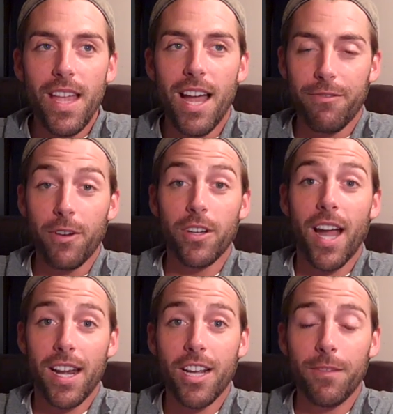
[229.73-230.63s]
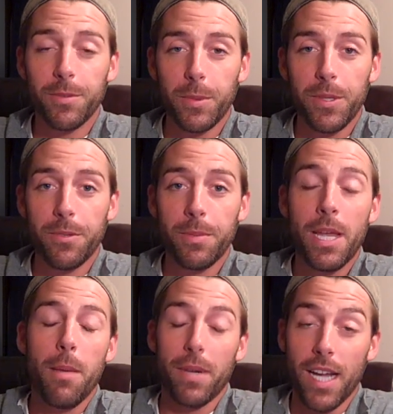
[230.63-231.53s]
I felt kind of comfortable with him,
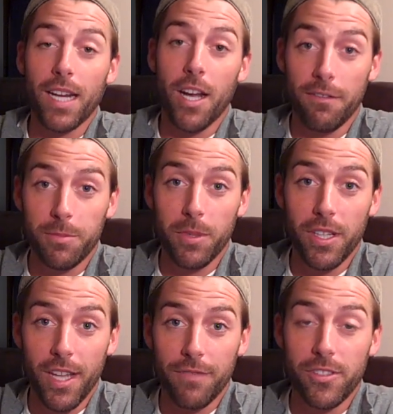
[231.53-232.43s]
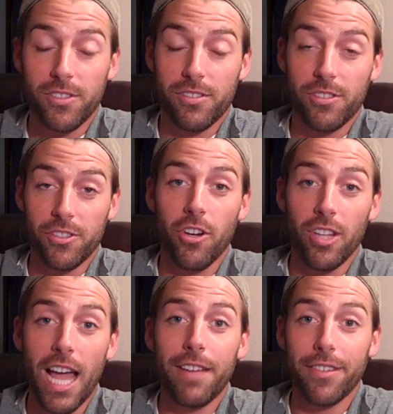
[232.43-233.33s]
but not comfortable enough to, to
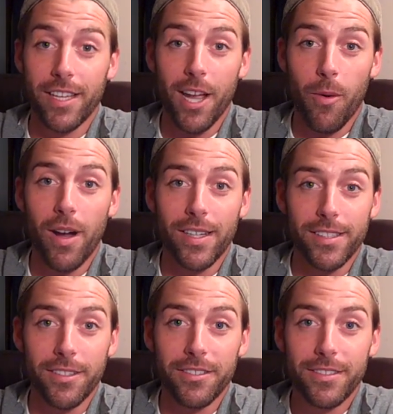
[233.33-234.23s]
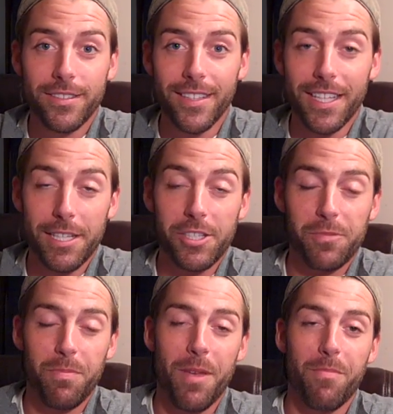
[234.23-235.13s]
start laughing like I wanted to. Like, it
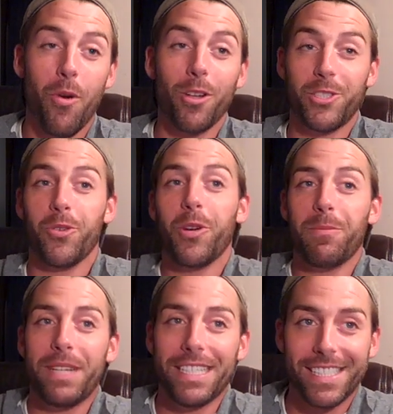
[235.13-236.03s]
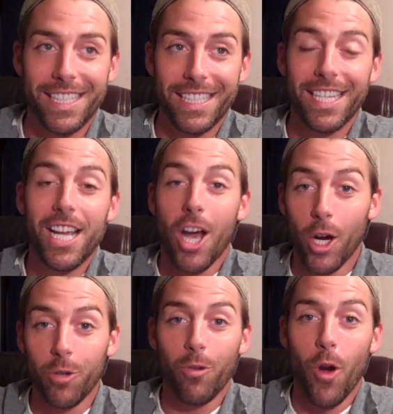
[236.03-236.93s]
just, it brought joy to me to see
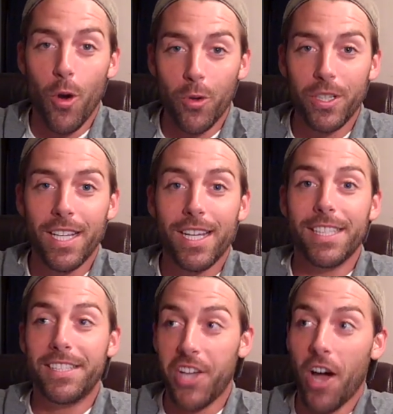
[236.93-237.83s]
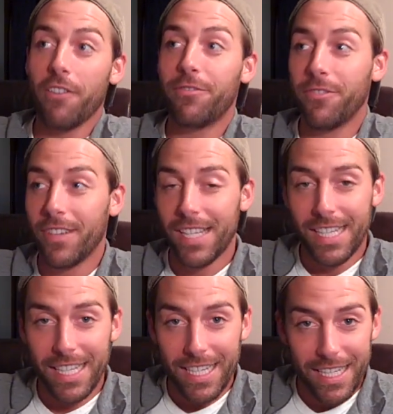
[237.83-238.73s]
a grown, tough
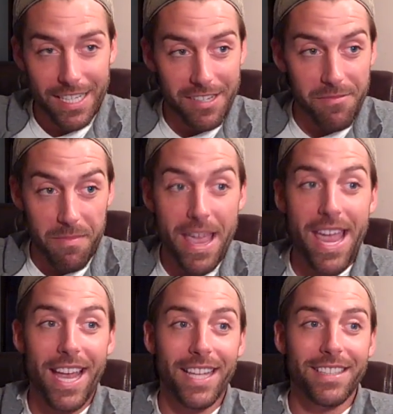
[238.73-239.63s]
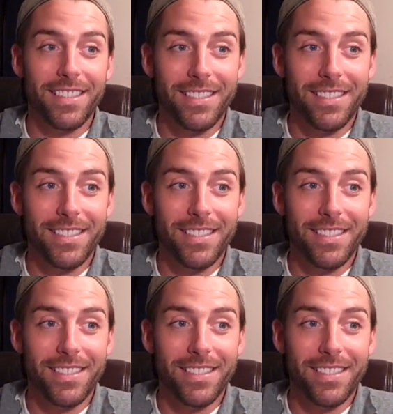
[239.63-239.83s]
man